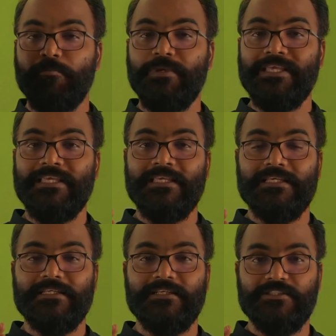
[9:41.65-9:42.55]
B
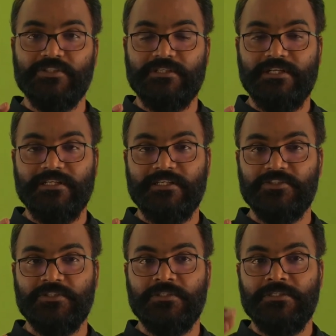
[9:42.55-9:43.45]
integer
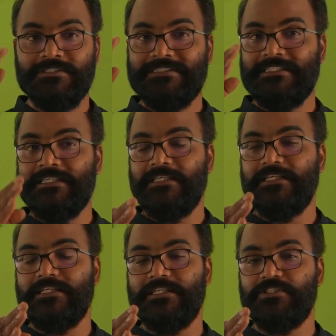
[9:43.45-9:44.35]
truncation,
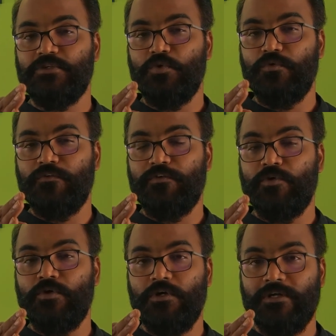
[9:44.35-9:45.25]
C integer
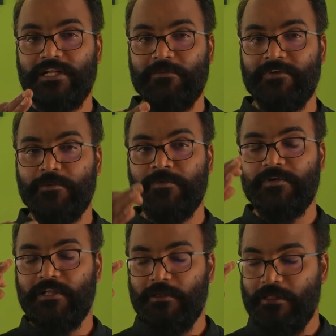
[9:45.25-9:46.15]
overflow or
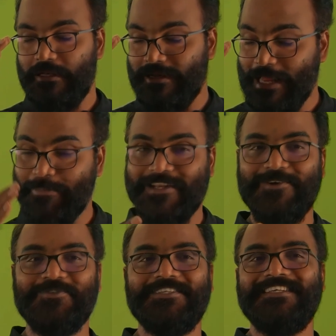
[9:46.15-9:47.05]
wrap
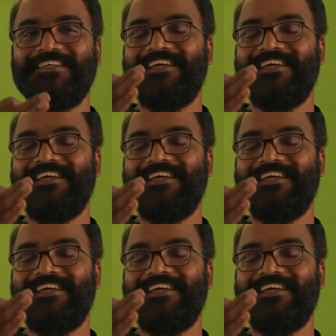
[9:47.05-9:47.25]
around,